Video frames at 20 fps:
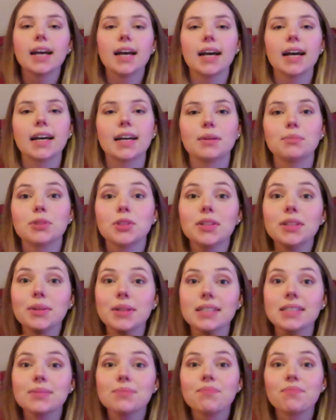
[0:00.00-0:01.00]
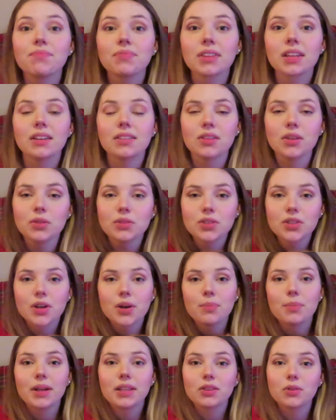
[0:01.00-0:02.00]
So anyways, those are
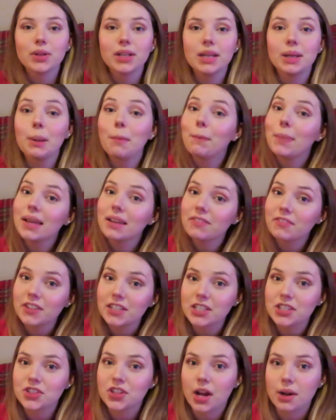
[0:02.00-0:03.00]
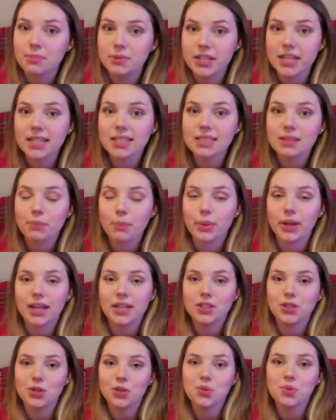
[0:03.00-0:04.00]
my three big finished objects, but I
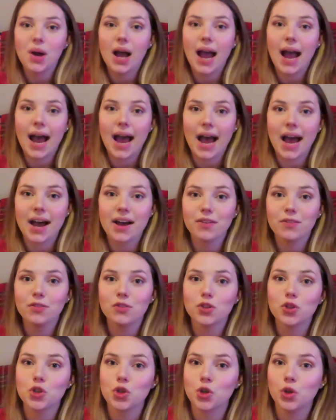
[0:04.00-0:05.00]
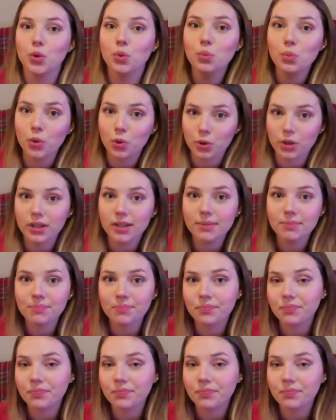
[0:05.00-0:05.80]
do have two more.